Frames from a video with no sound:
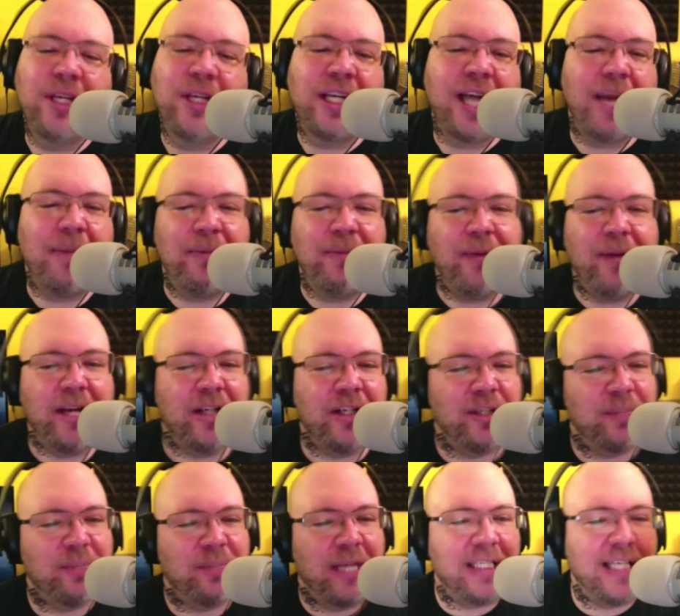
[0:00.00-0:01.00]
the
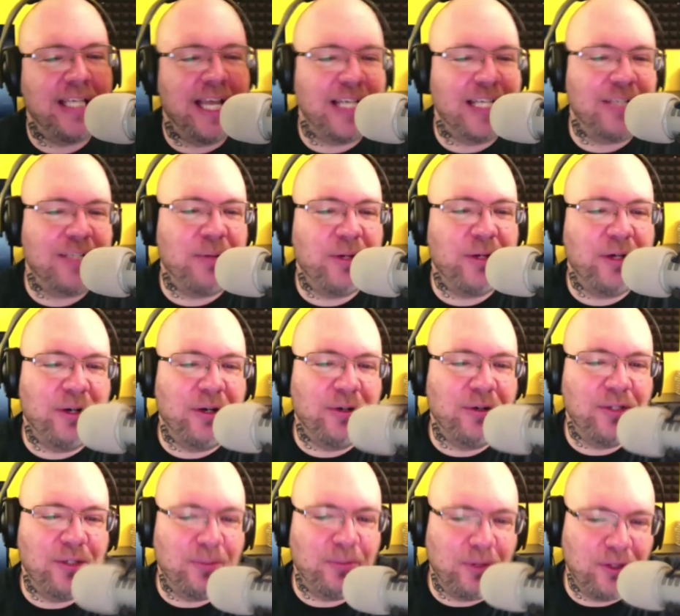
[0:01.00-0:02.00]
Copywriters Podcast with your
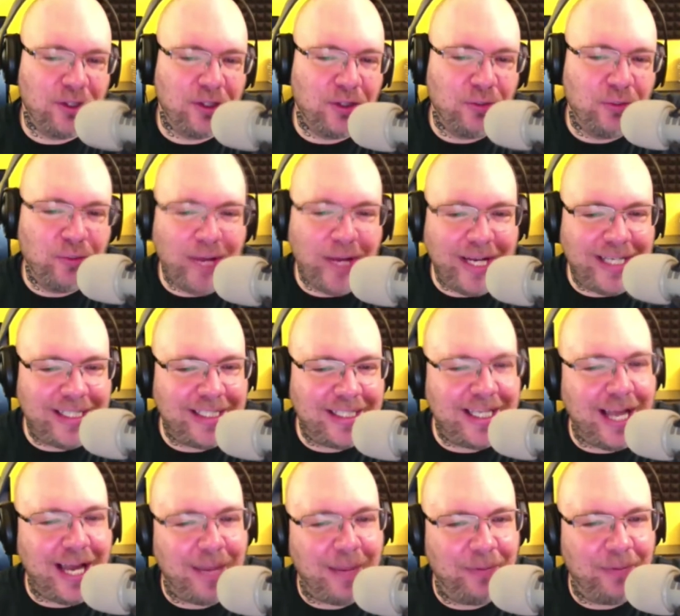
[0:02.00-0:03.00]
host, the world's
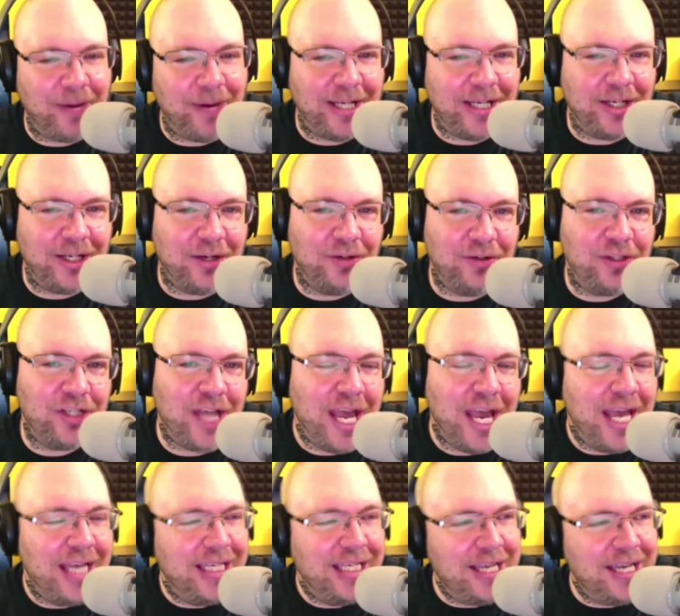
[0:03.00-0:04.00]
greatest copywriting coach,
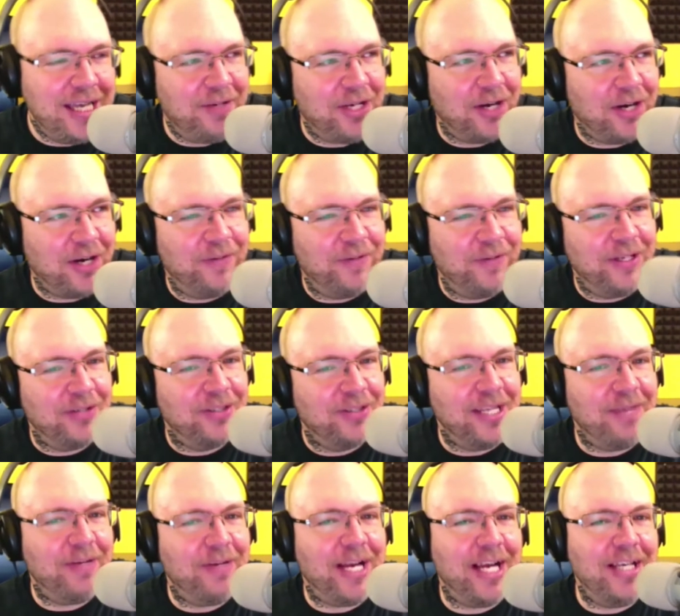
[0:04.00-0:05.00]
David Garfinkel.
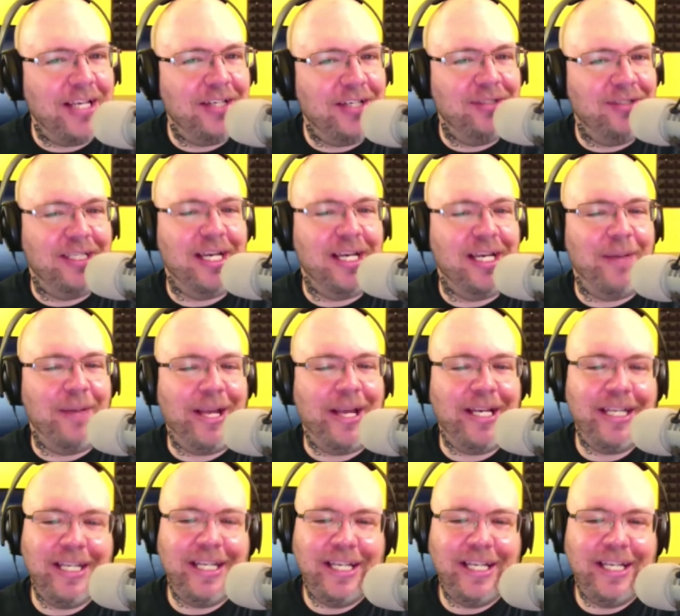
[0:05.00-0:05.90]
David, how you doing today, man?